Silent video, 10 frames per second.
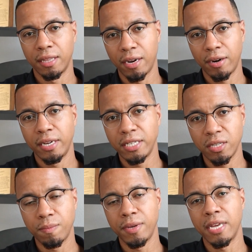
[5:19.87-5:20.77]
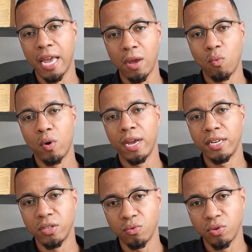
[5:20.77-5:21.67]
there needs to be a way
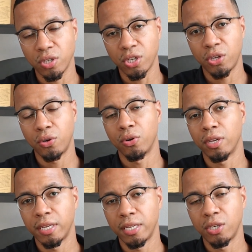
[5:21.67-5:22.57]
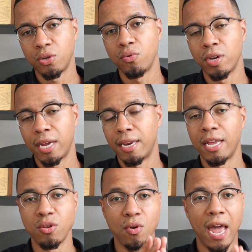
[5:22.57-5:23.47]
to securely do that,
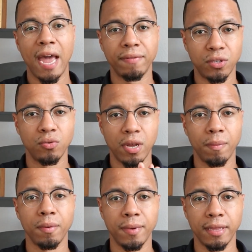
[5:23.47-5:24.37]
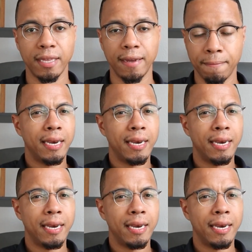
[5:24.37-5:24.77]
and you have to implement that.